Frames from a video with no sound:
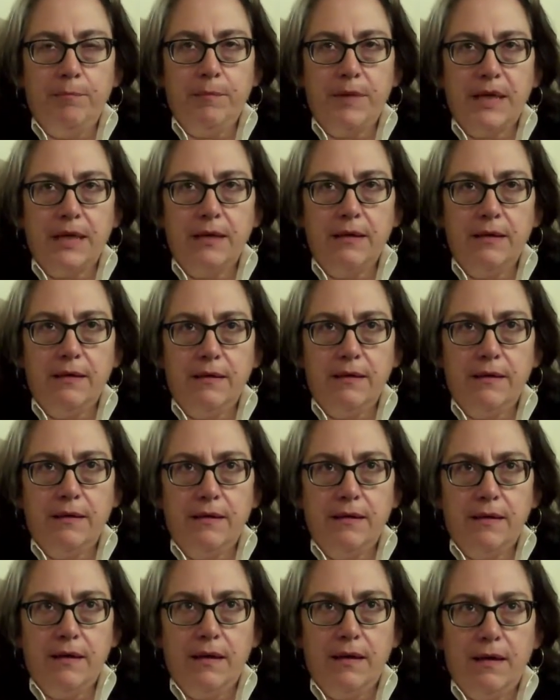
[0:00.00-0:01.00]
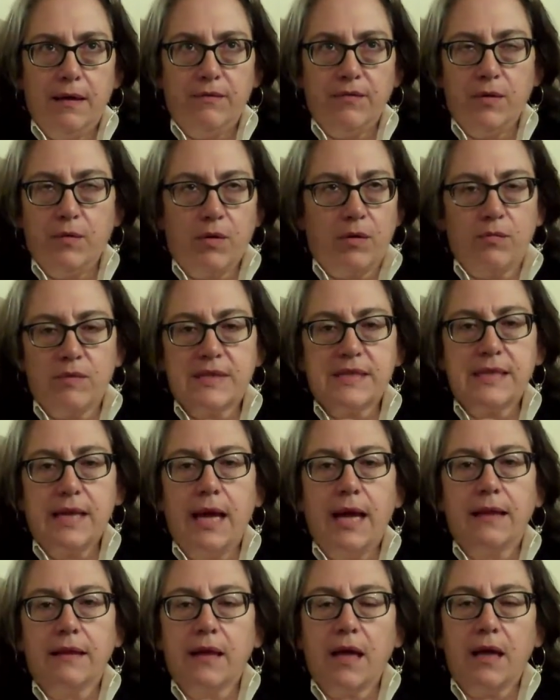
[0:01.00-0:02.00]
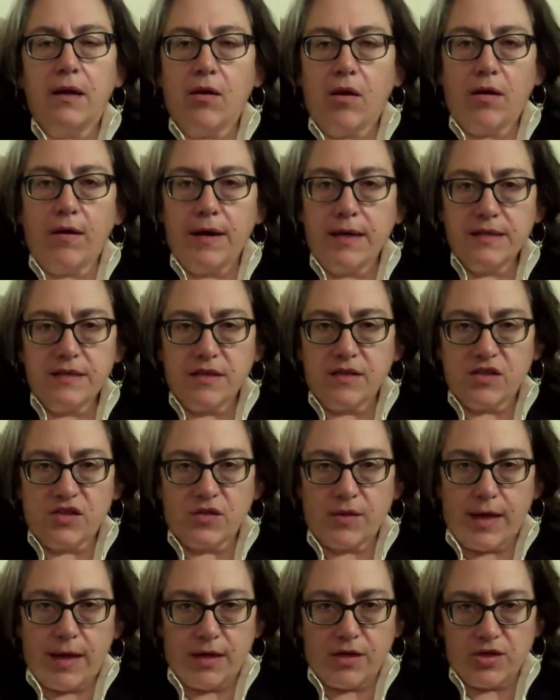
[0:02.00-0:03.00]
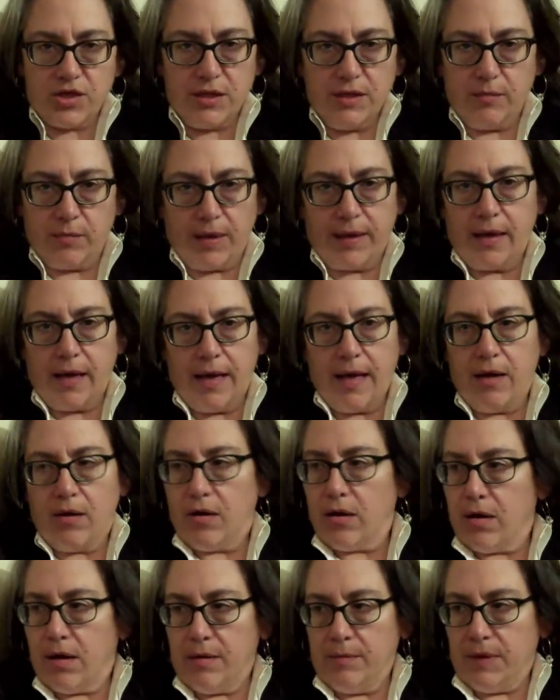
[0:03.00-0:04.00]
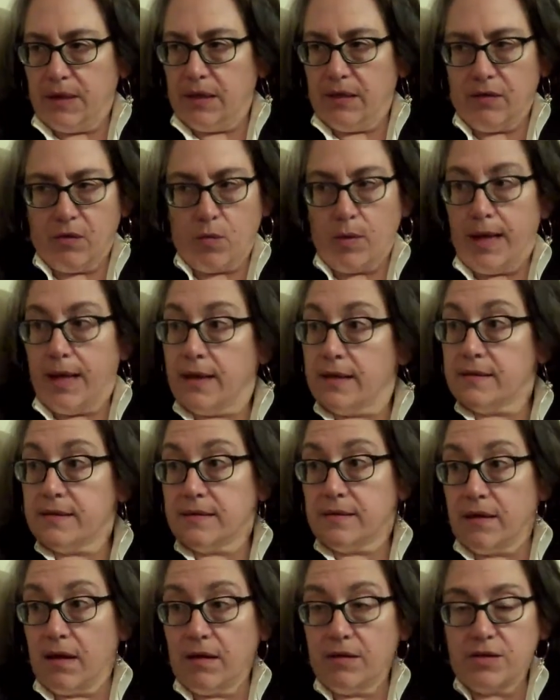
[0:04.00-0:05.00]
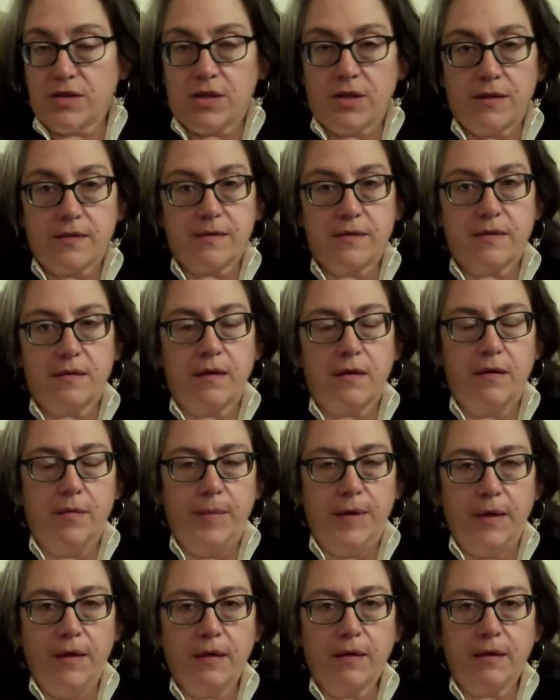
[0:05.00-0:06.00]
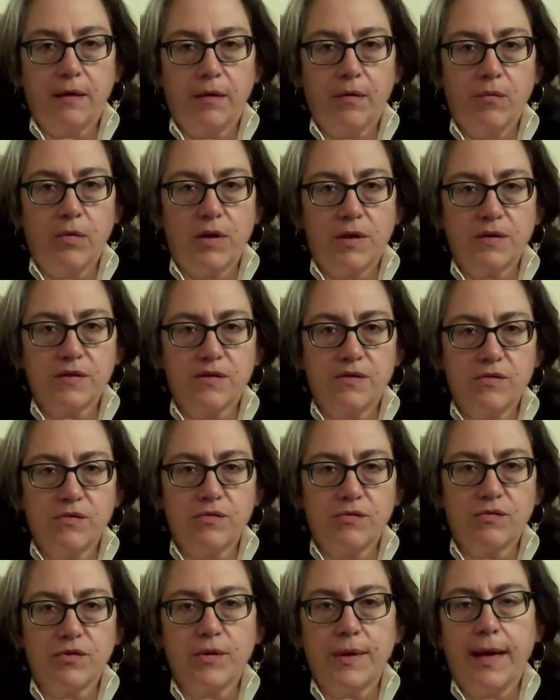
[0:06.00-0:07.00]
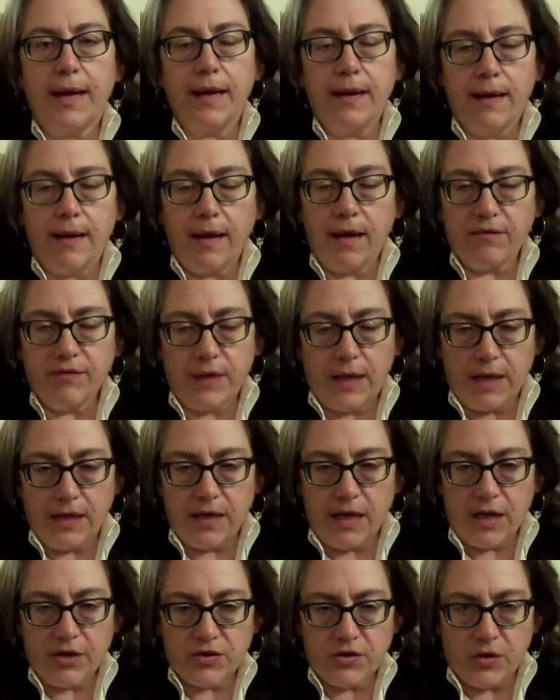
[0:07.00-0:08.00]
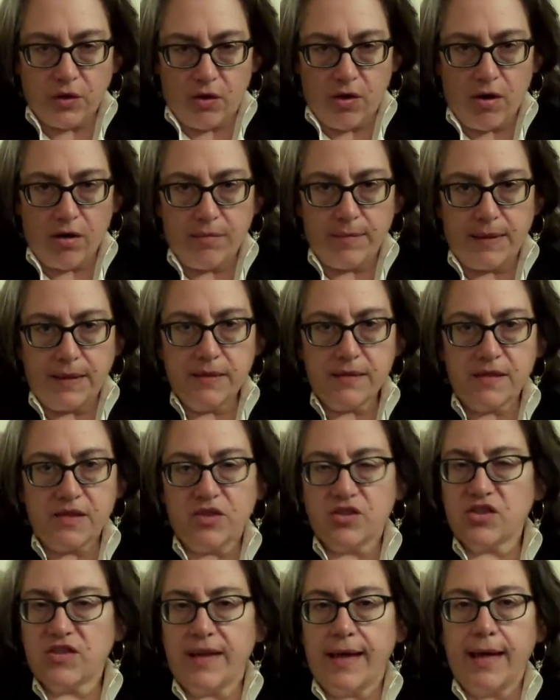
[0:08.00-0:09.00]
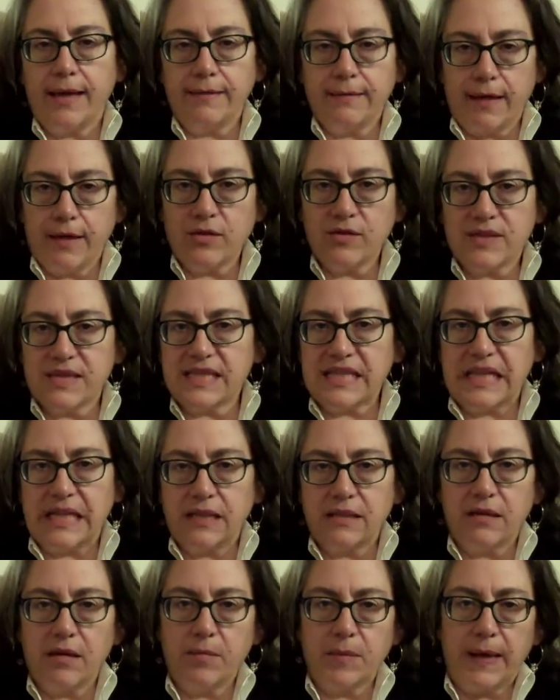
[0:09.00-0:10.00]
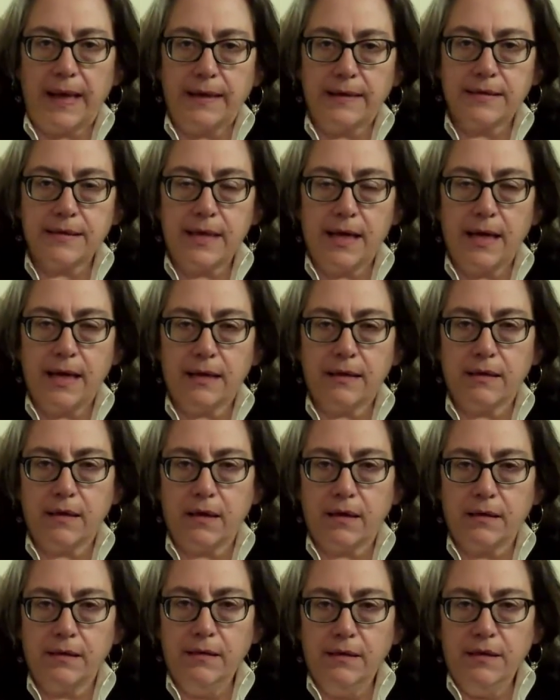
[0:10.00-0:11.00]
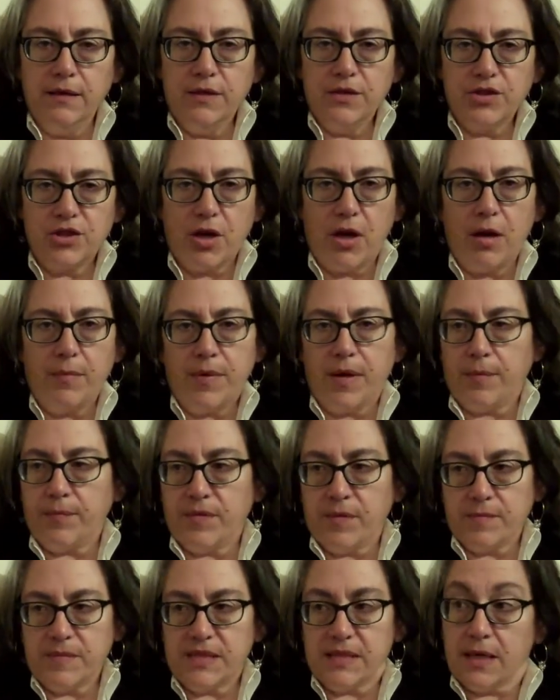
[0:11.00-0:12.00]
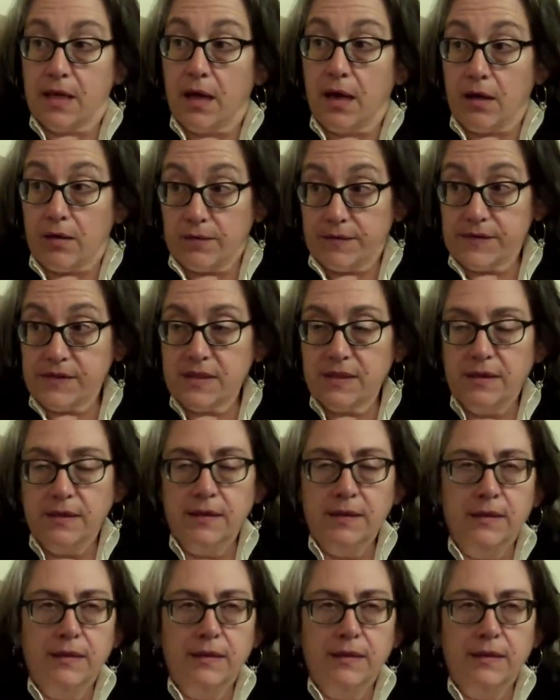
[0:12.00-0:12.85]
But everyone was saying that our exit strategy, and by our I mean the West, not just America, was to train an Afghan National Army such that they could stand up and take the job up themselves.